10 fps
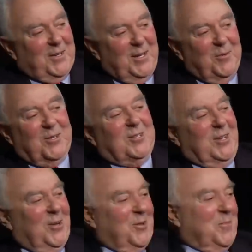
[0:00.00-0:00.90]
He wasn't
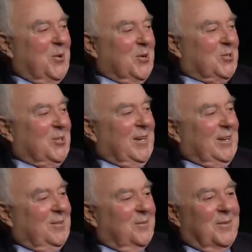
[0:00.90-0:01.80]
the only person
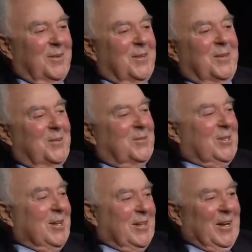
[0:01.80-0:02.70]
that
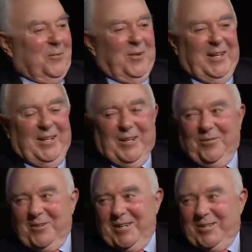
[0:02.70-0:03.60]
said that when they
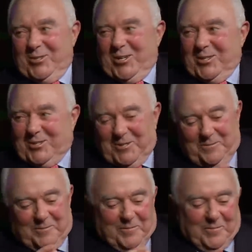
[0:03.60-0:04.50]
left Lyndon Johnson.